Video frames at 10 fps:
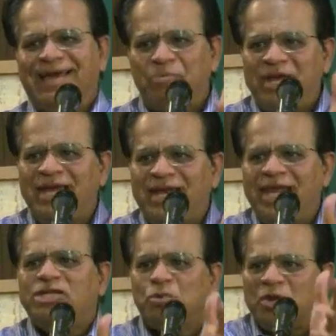And we
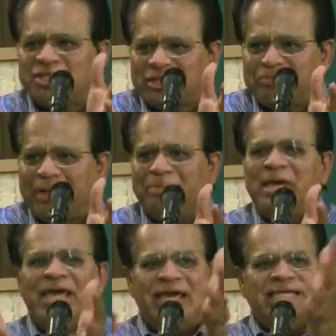need to worship
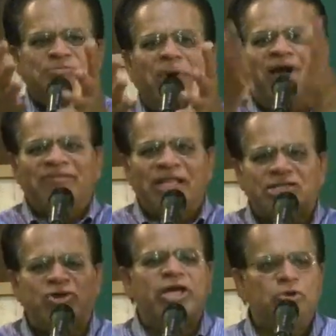Him. He's part of
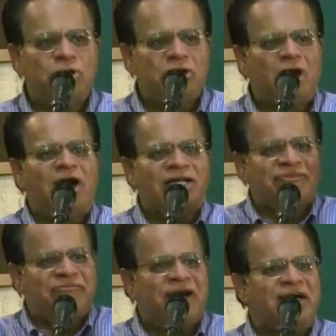the triune
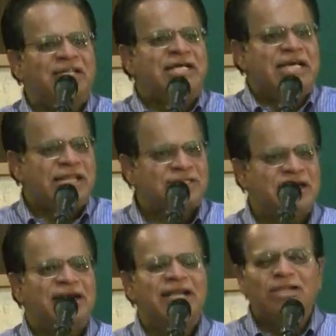God, the Father, the Son,